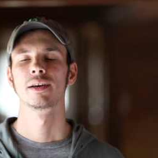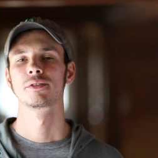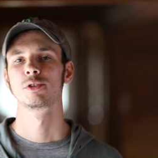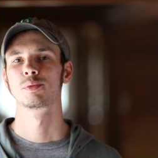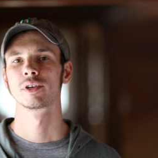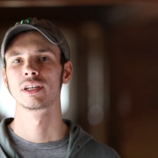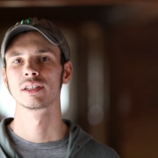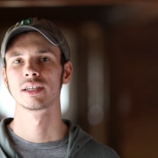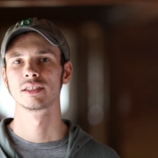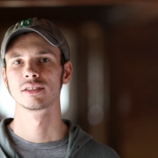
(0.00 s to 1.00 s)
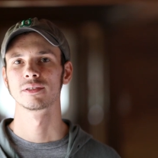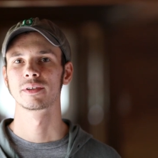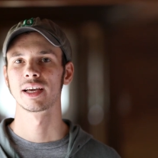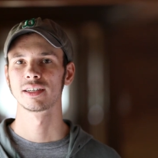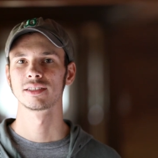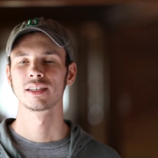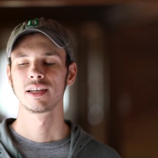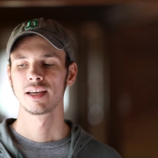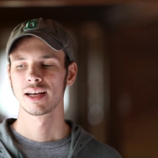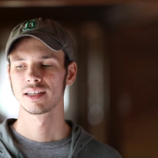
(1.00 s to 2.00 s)
f2.8 lens of Canon
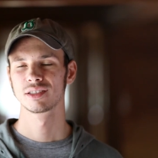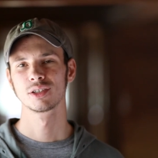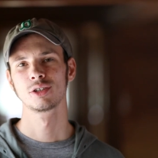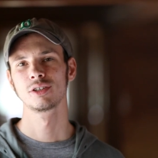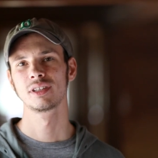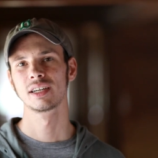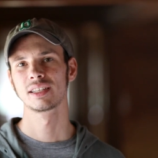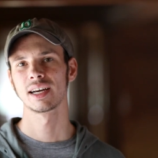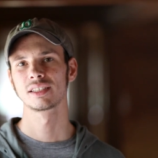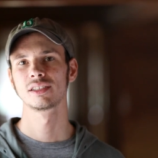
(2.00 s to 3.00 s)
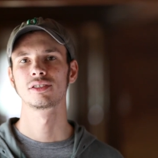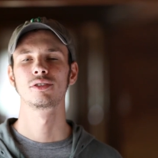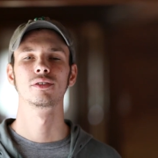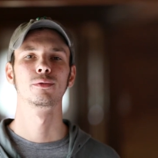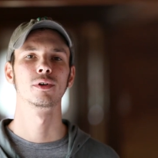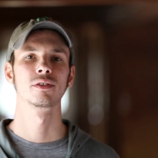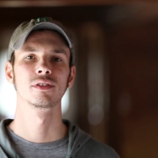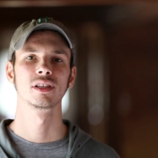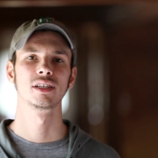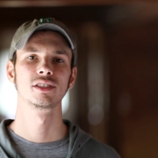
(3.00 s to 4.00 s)
has the hood that attaches to the front
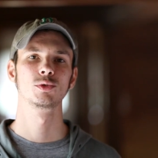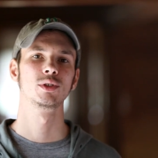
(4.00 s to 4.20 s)
of the lens,